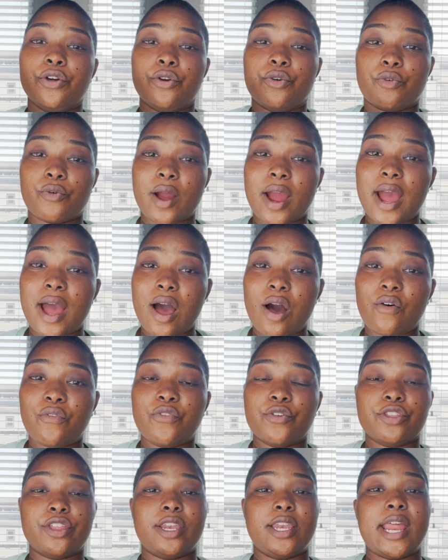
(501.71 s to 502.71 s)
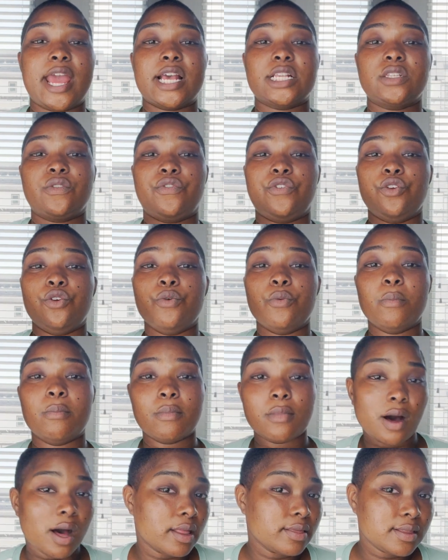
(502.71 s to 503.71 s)
ground for the next few
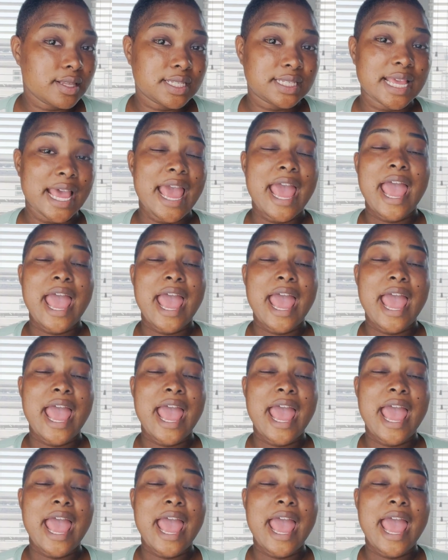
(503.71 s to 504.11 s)
months